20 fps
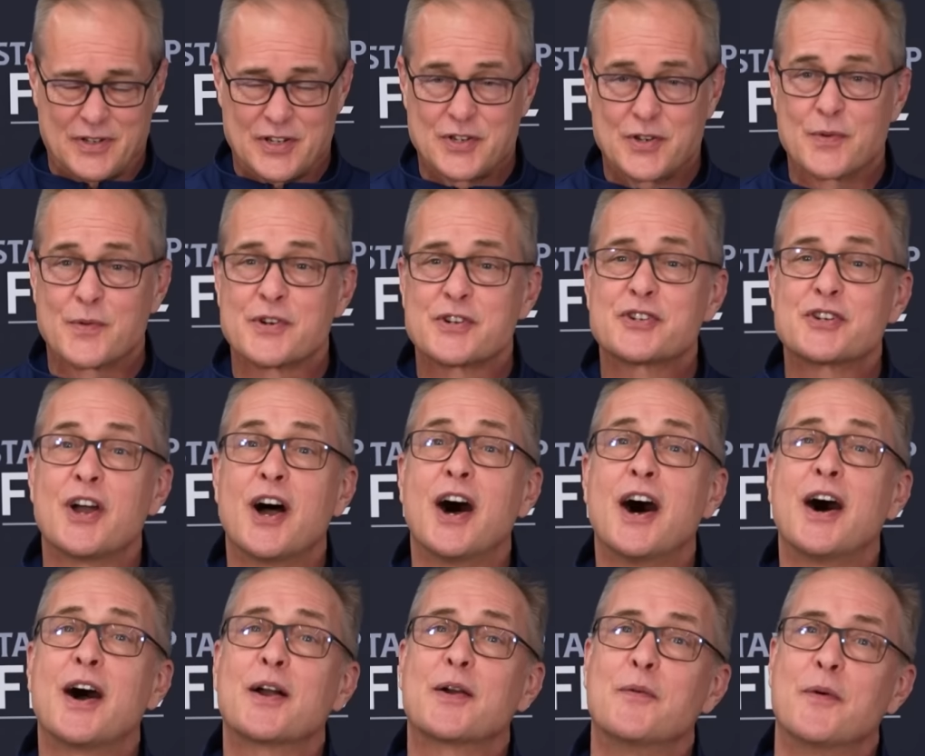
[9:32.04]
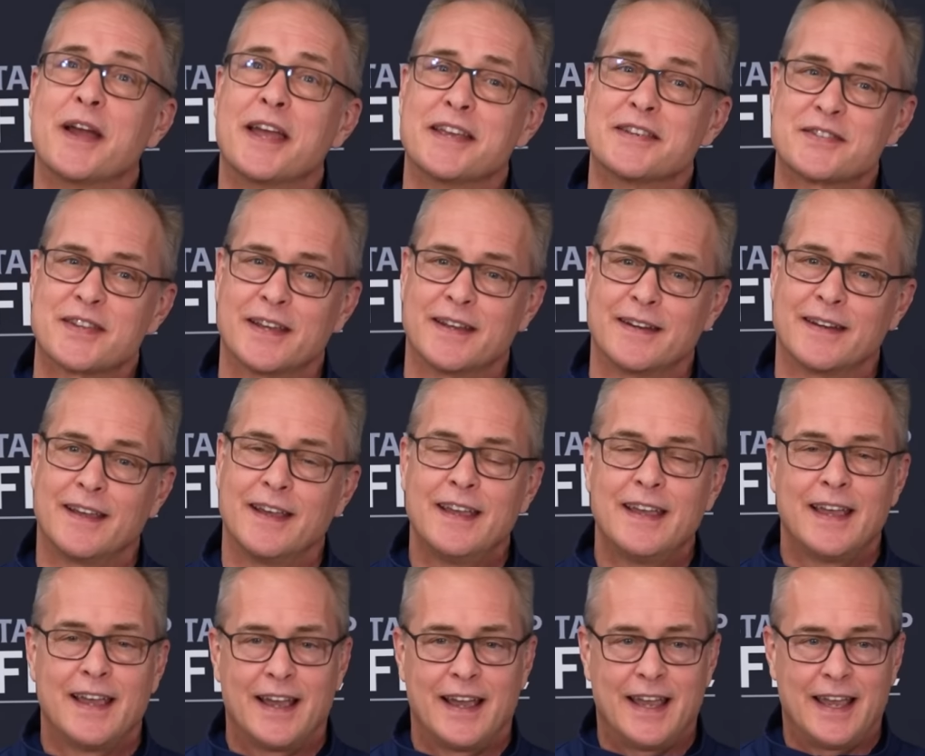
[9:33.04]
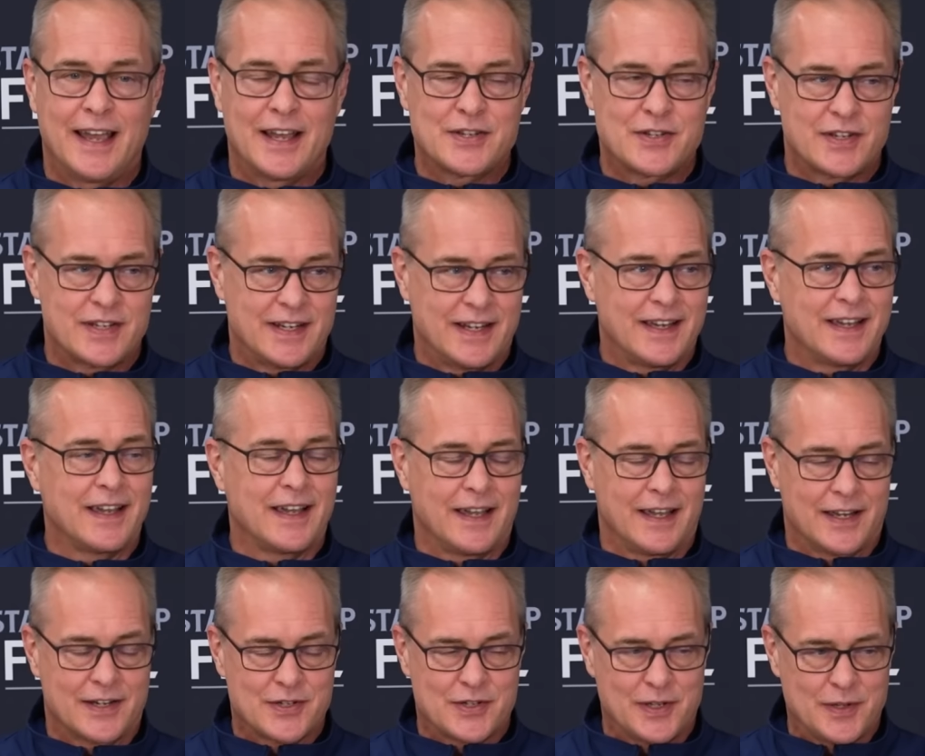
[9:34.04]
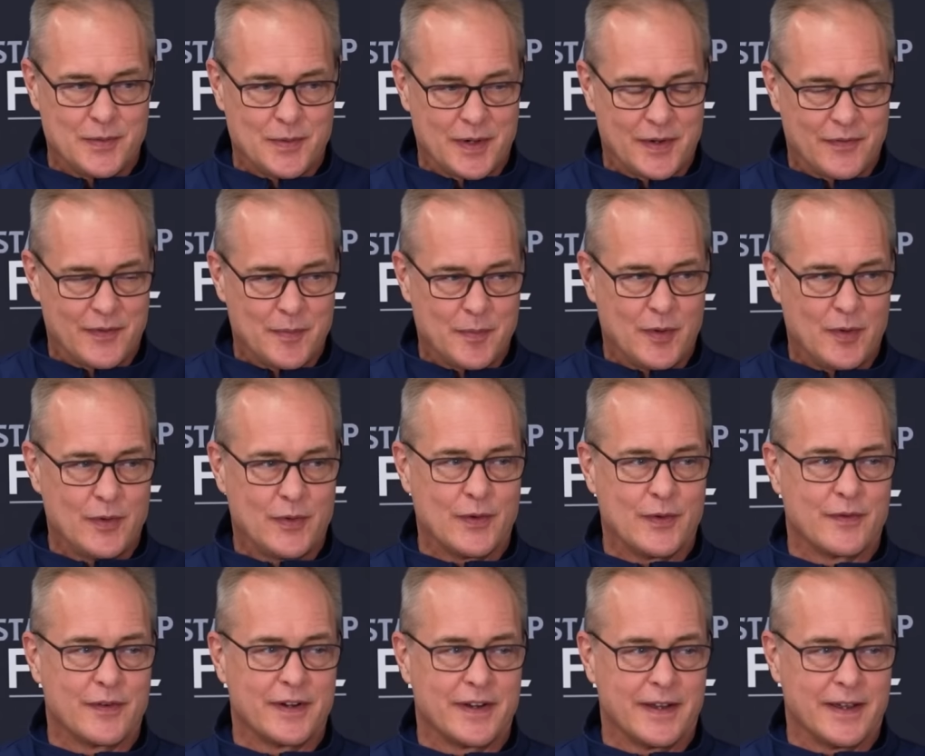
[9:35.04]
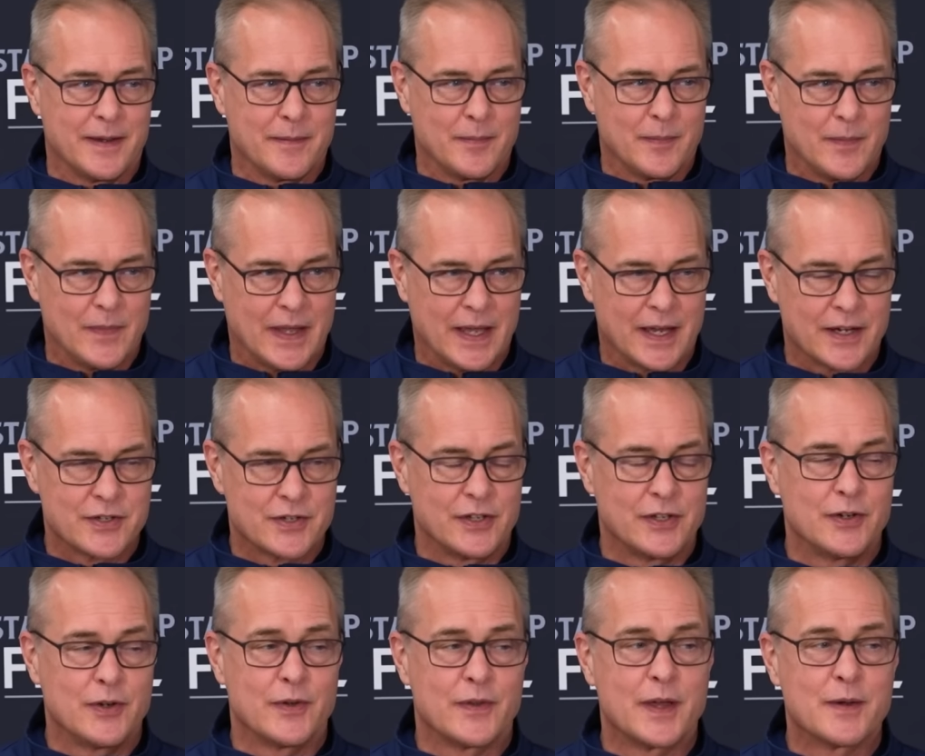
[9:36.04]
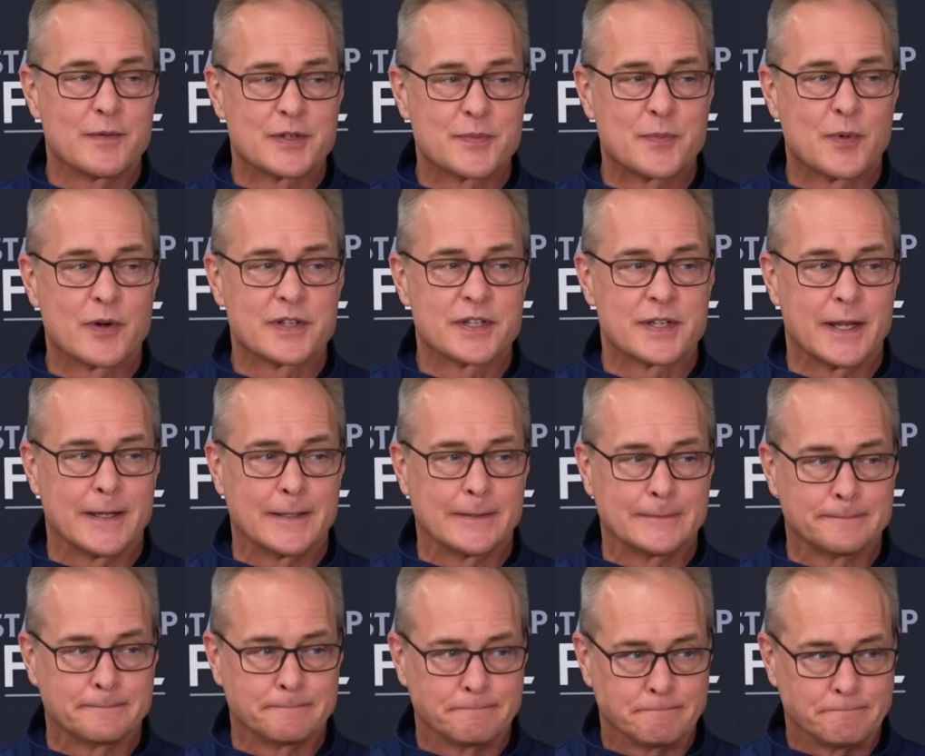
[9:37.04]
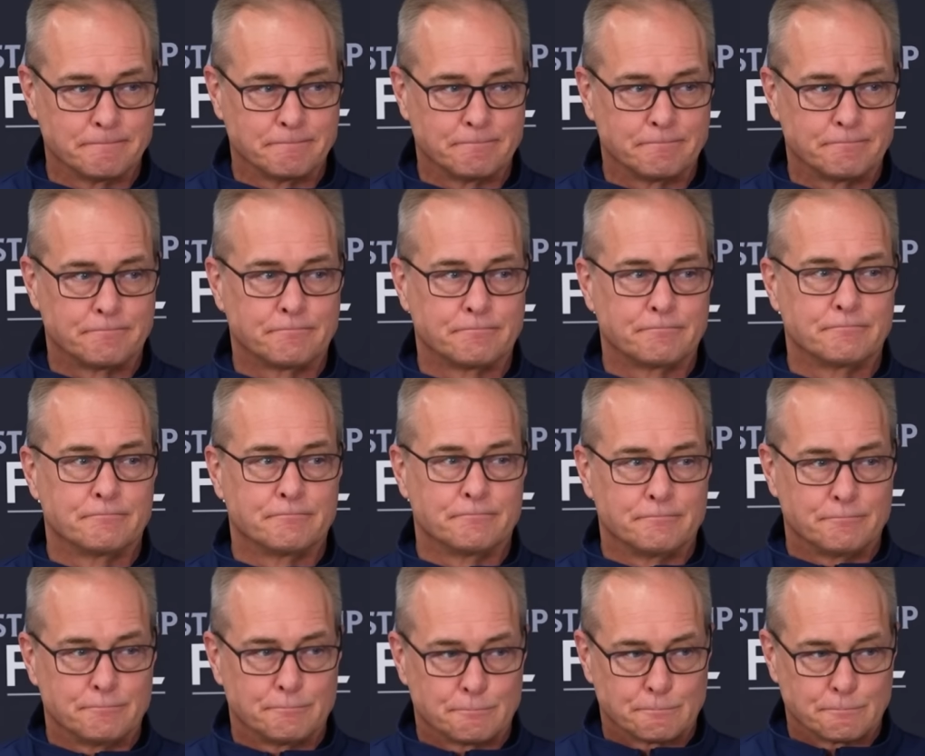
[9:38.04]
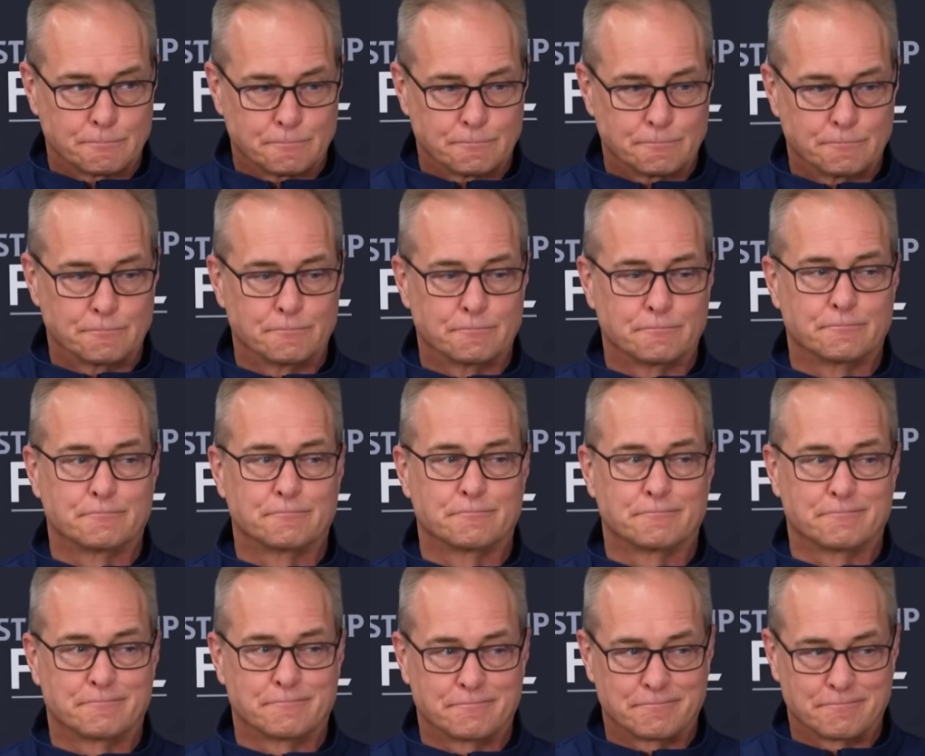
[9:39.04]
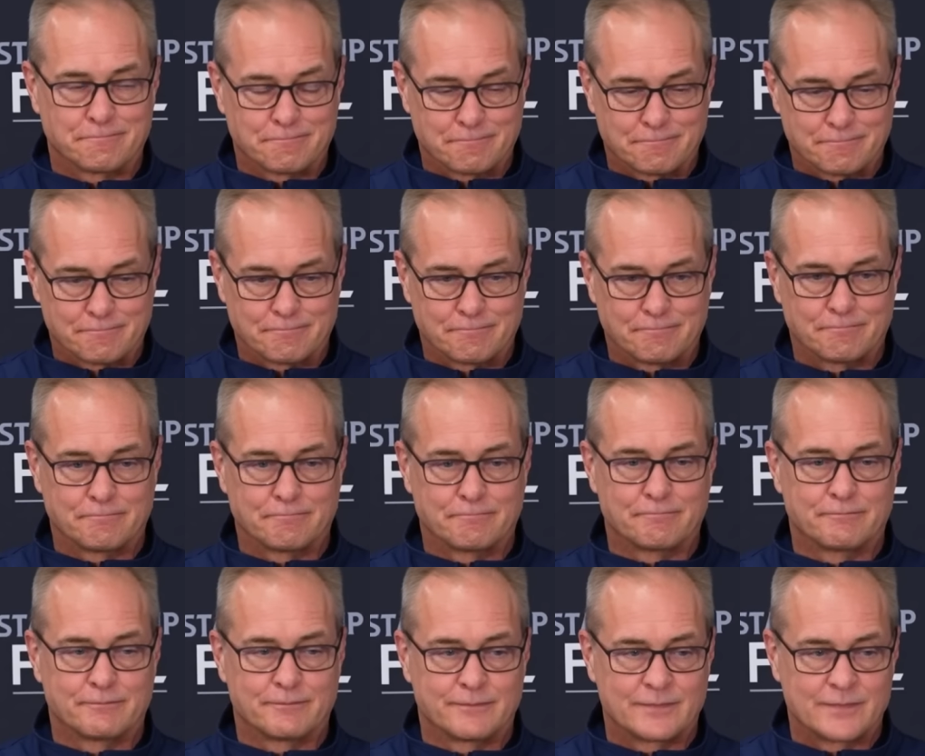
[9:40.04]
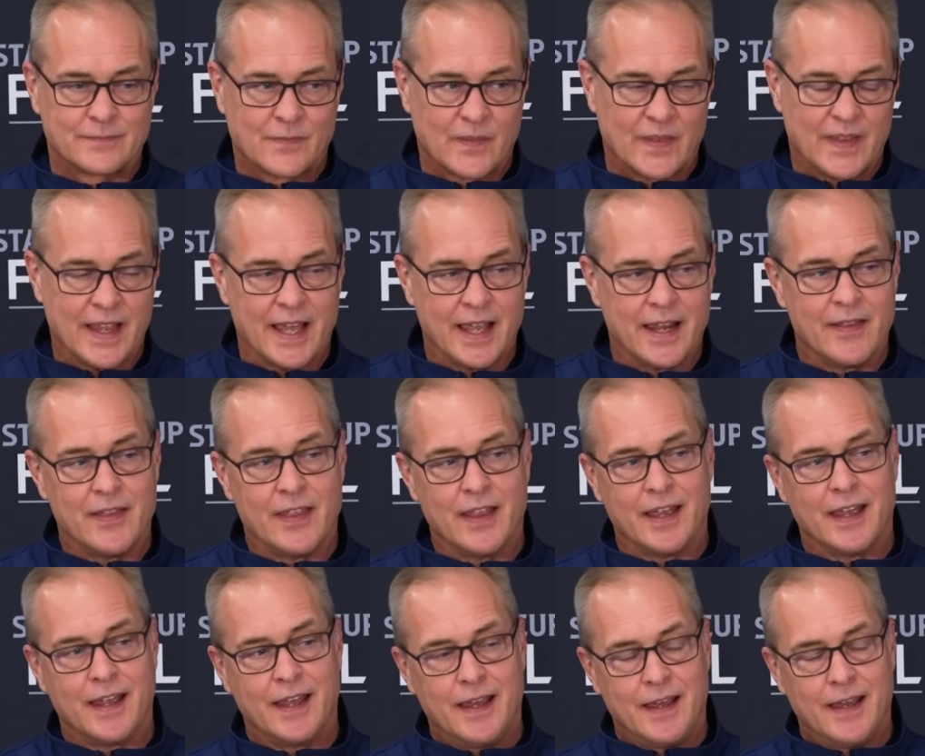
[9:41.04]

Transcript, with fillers: Mr. Rishaug weighs in. I actually, I actually work for both over time. Actually, no, that was Sportsnet. Hey. Mm. that, that,